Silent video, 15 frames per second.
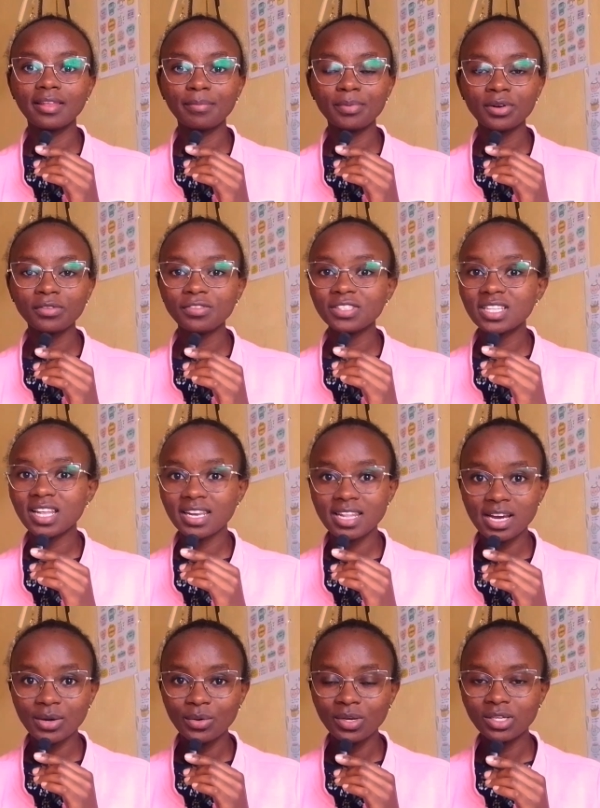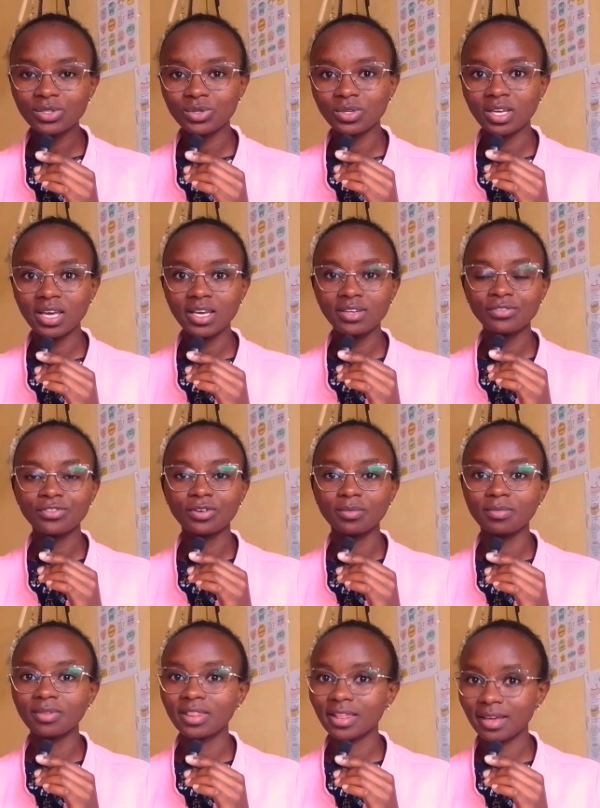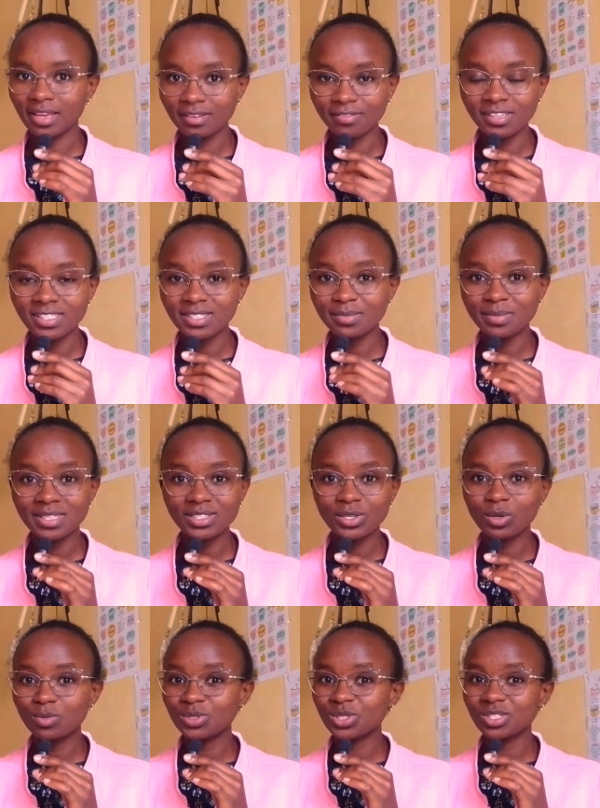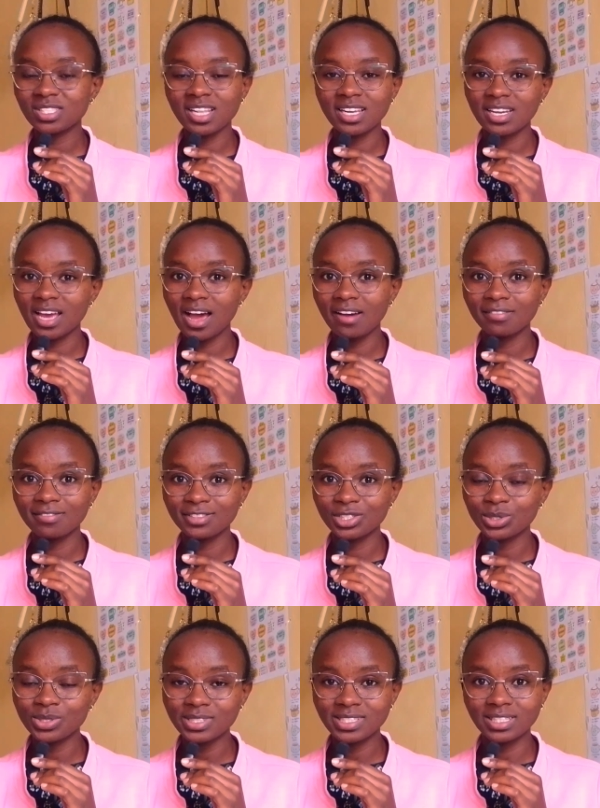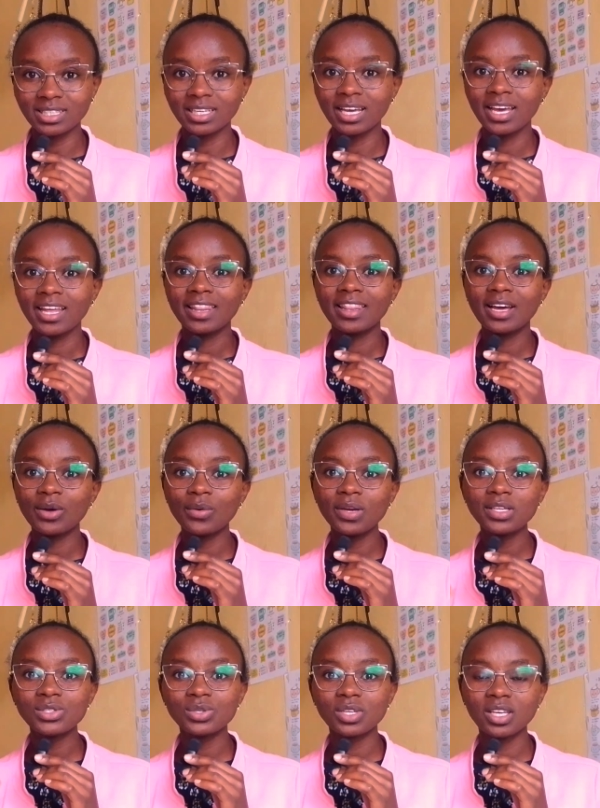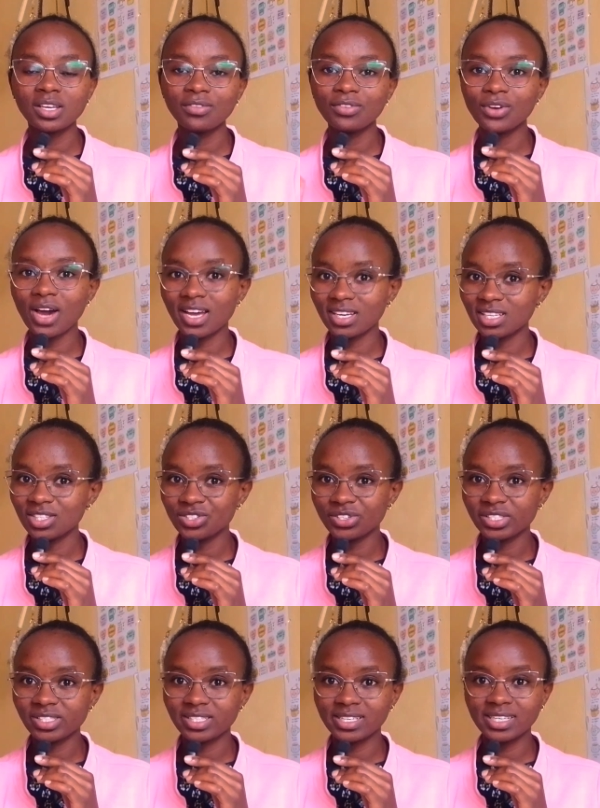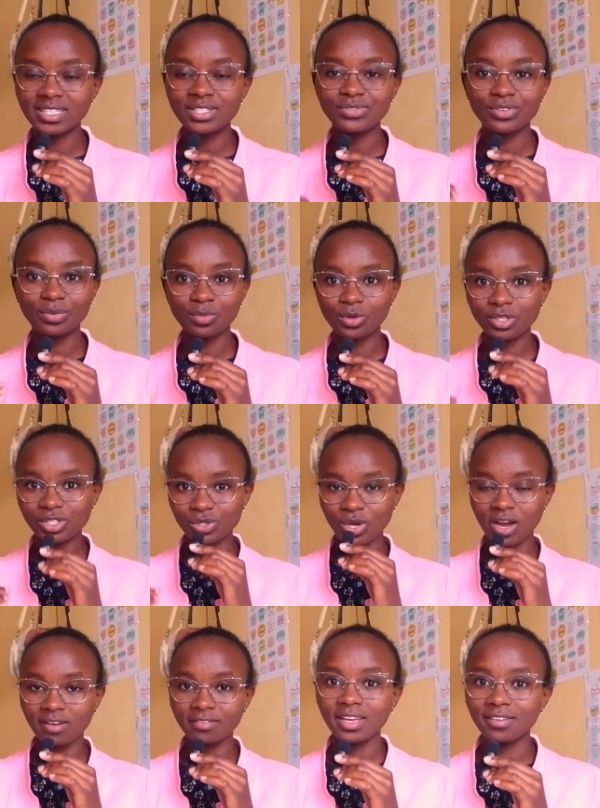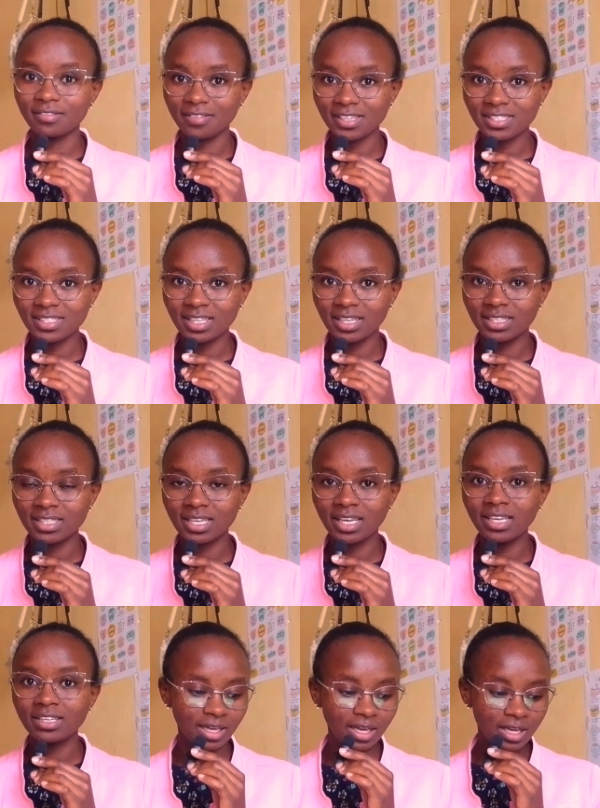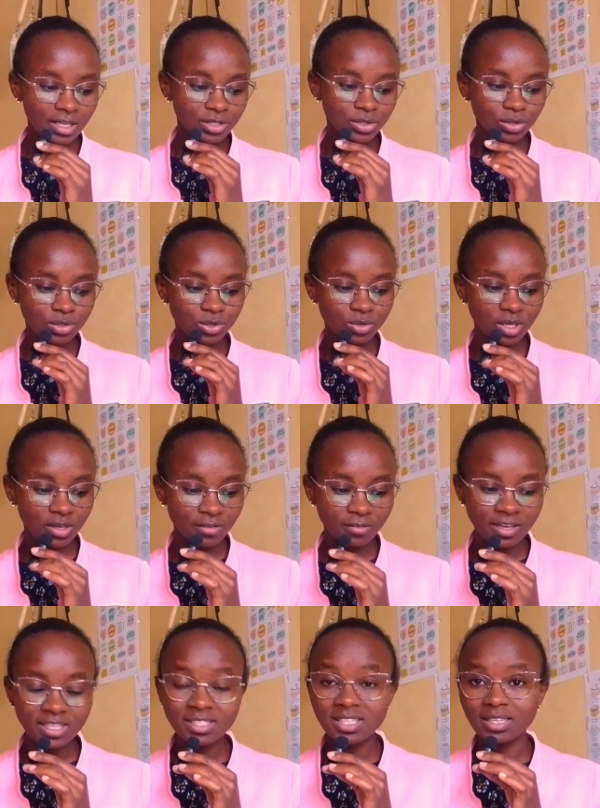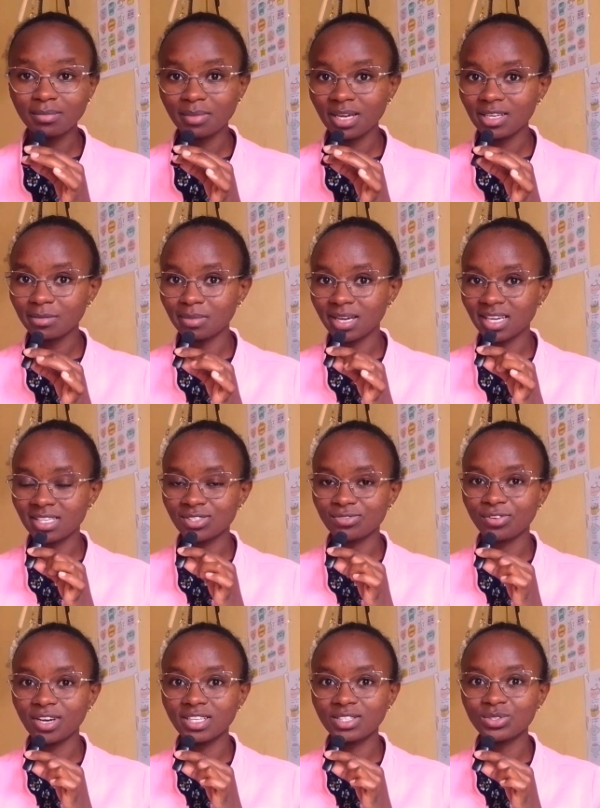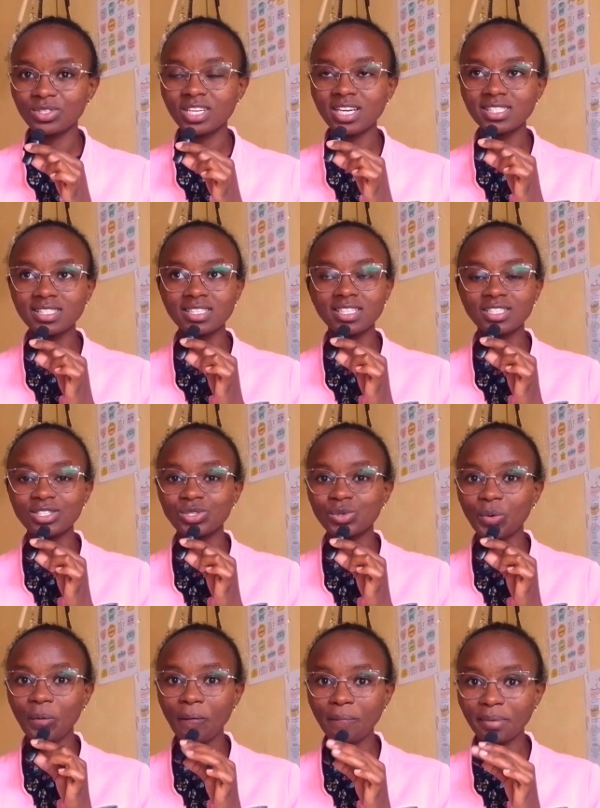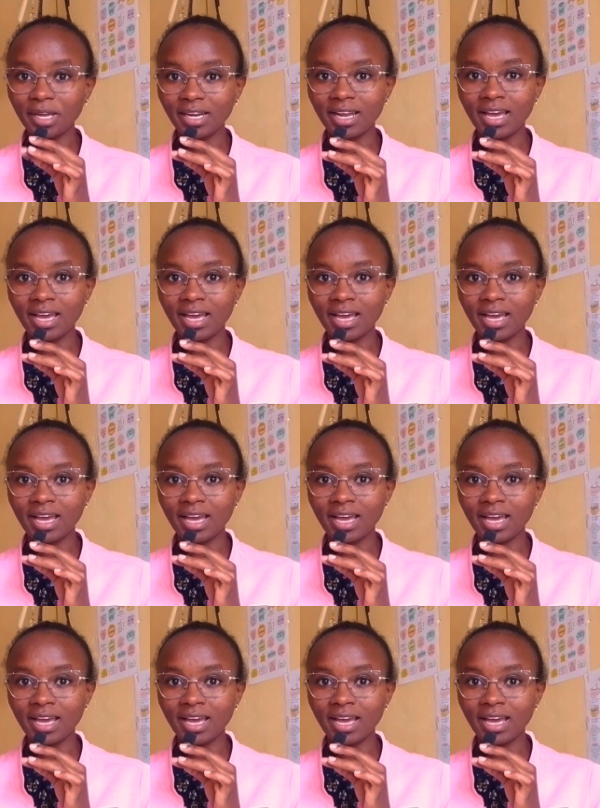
profit that they are going to gain from the investment options that they have chosen, they are going to give you an interest rate from what you have invested in. So to invest in money market fund, you just need to open